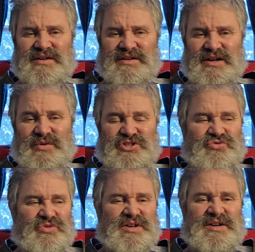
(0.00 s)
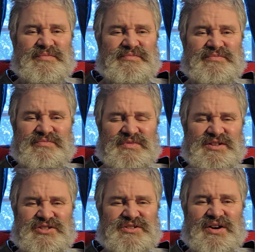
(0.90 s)
Now, a tree,
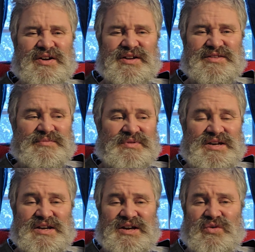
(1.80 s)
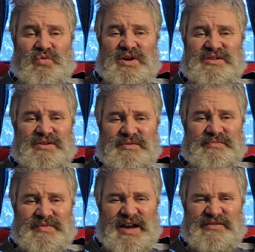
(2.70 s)
let's start at the beginning of winter,
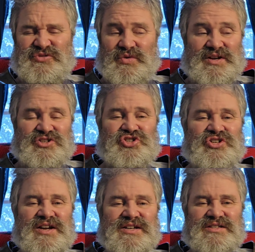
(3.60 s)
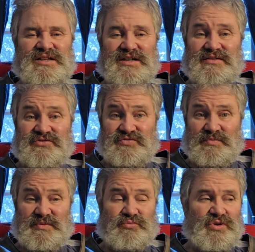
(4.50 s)
after it has shed its leaves from
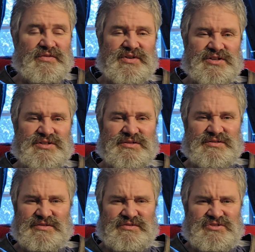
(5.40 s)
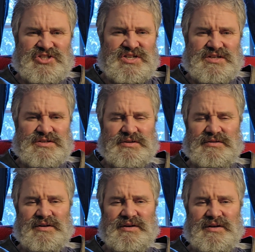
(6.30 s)
the previous season.
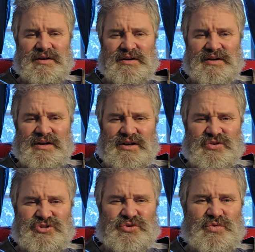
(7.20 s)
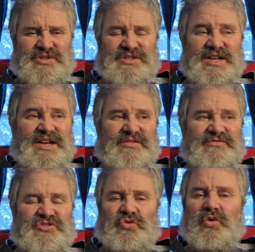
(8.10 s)
It goes into a state
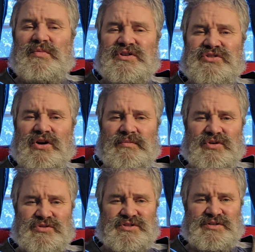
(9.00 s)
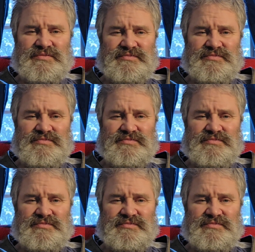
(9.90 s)
of dormance almost